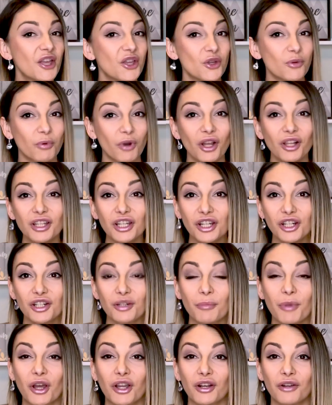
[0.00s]
You probably heard
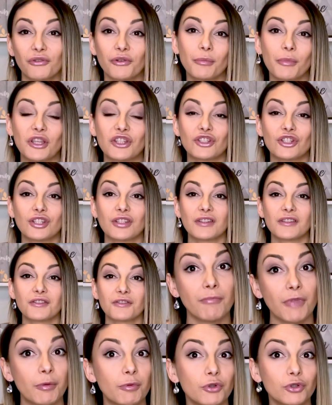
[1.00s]
about affirmations.
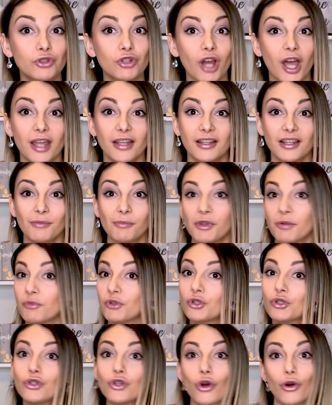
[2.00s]
Maybe you tried them, maybe
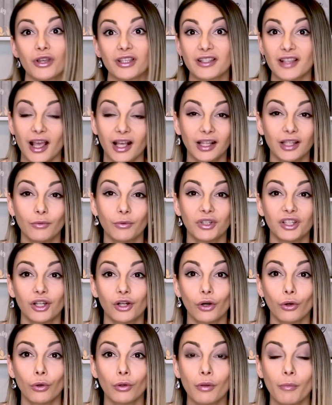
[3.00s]
you know exactly what
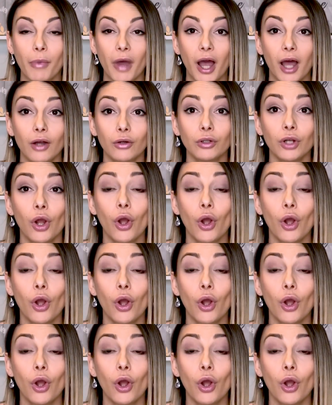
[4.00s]
they're all about,